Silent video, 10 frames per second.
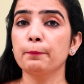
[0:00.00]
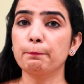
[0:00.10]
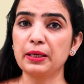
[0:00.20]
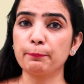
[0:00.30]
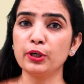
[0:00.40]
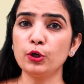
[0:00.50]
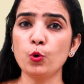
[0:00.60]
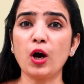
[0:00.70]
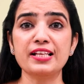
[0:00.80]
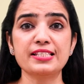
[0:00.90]
People
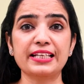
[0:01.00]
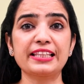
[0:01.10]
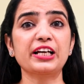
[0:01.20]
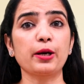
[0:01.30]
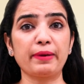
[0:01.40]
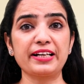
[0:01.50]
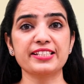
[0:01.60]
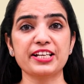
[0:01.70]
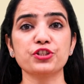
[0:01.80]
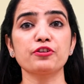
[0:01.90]
who answer in the comment
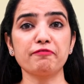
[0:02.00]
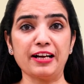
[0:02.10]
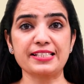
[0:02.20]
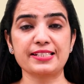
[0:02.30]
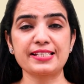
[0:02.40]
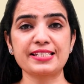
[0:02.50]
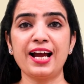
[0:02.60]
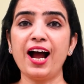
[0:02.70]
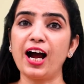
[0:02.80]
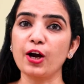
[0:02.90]
section fastest
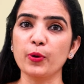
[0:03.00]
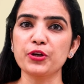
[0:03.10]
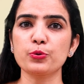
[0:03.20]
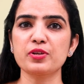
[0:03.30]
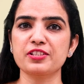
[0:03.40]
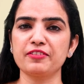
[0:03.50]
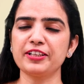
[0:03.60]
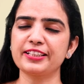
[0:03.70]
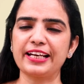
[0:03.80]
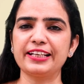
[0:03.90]
are going to receive
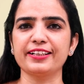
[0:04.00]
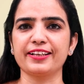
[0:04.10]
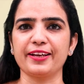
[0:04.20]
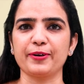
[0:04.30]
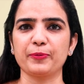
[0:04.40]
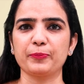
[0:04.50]
a tender care.